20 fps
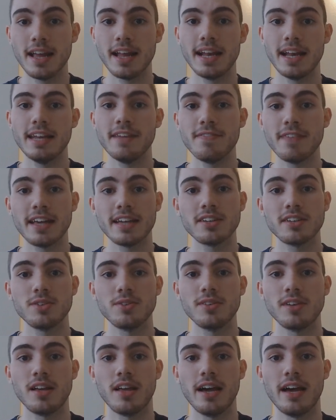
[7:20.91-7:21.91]
Live that
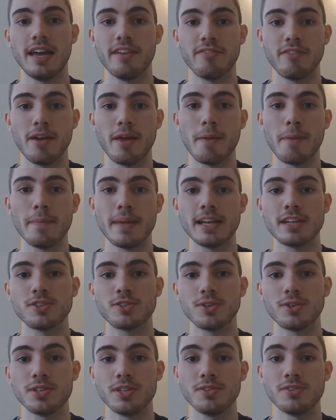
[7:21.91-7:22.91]
student life. Make
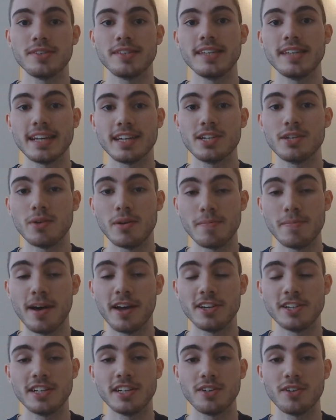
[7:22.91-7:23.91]
sure you stick to a
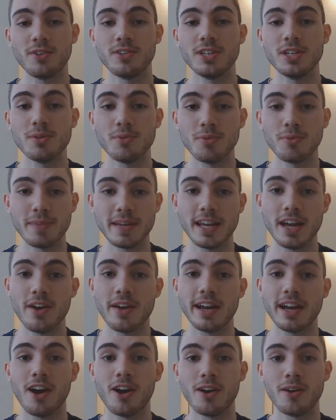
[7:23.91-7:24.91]
budget, or you will be
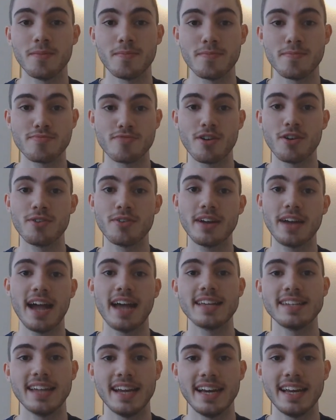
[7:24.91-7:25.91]
going home broke
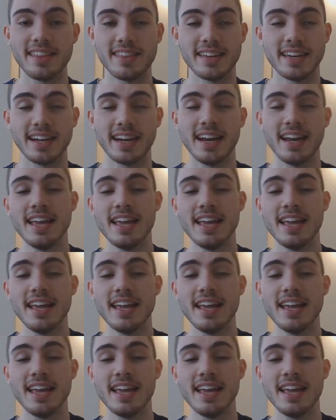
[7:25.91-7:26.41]
as anything.